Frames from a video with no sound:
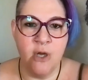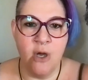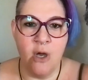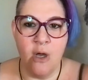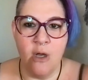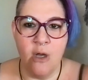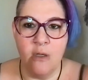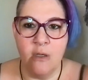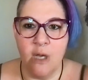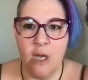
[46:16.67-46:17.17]

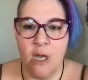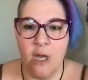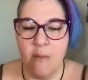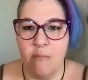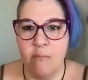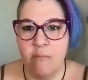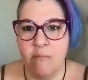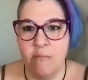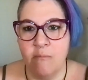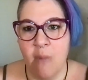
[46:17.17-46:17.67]
call
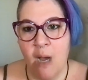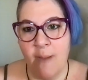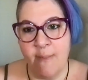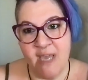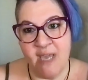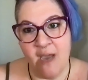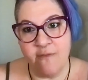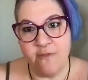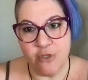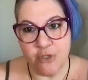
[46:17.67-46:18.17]

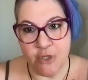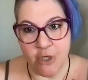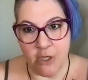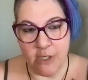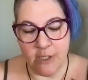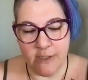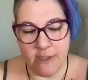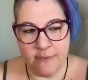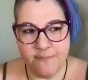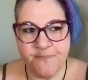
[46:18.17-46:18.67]
mommy after
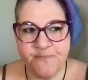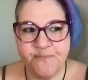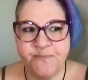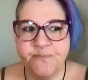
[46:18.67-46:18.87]
dark.